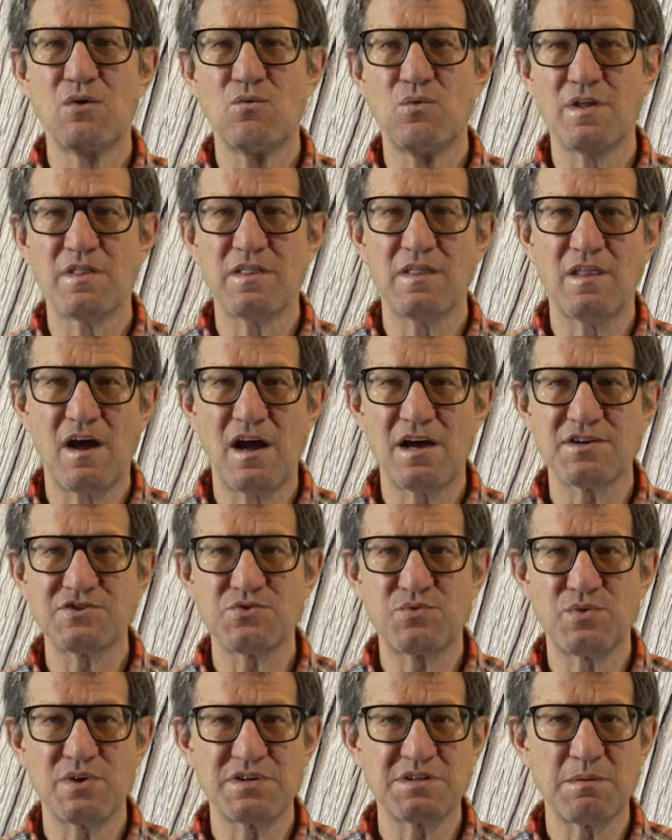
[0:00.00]
with
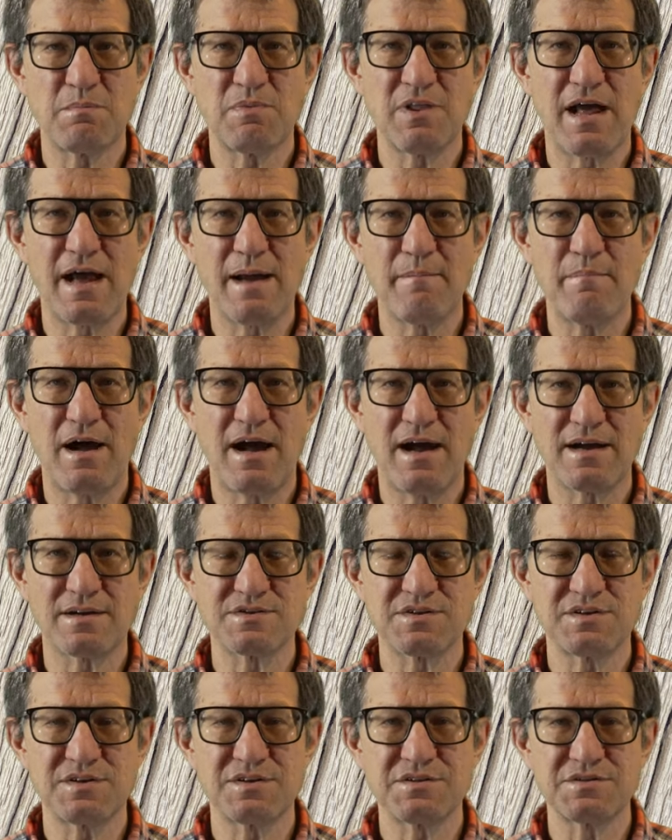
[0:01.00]
lost resupply
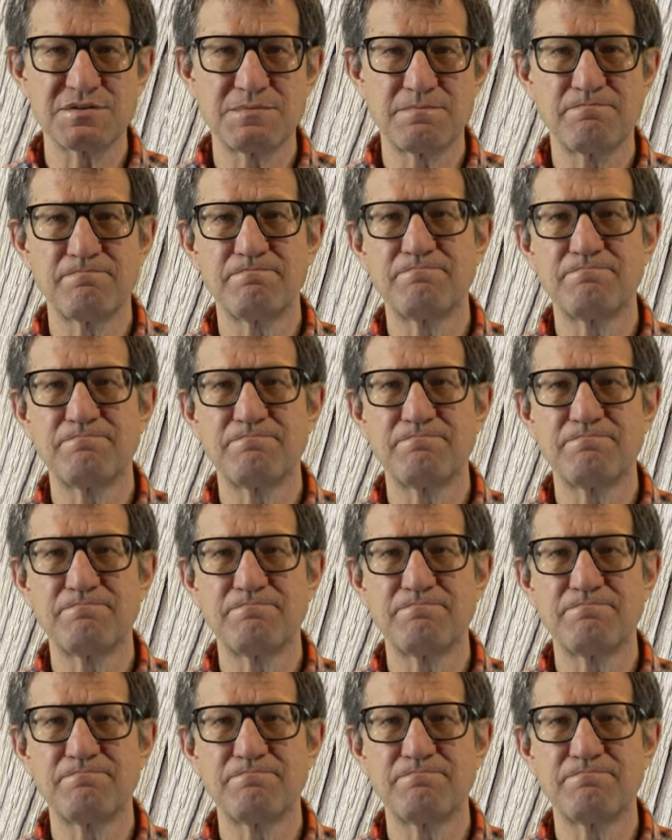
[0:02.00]
boxes.